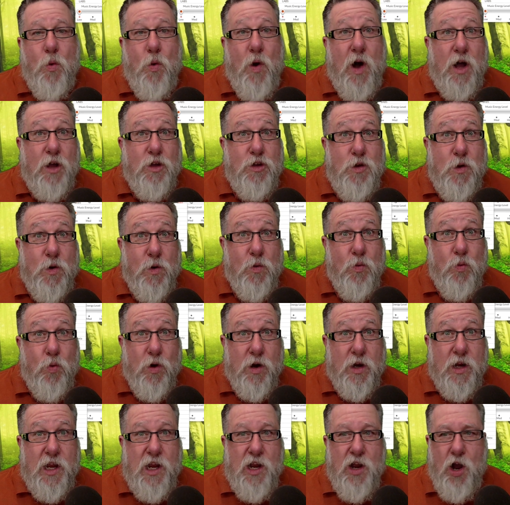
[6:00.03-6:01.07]
while you're
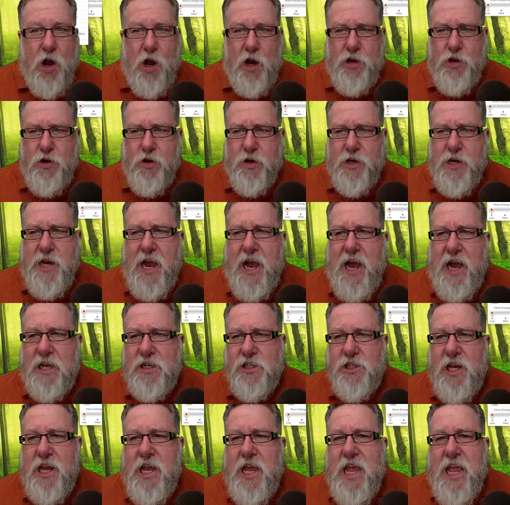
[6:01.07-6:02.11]
working on your
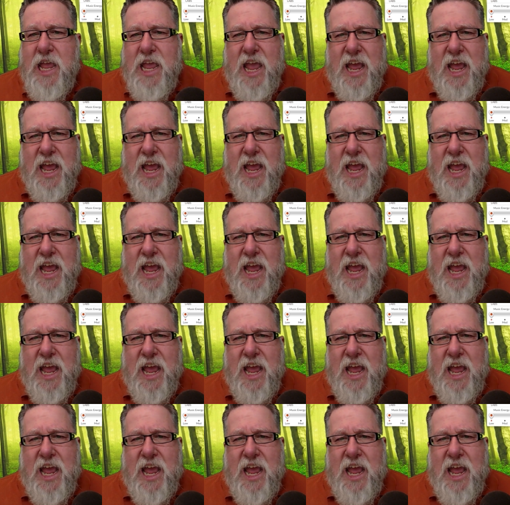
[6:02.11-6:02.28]
task.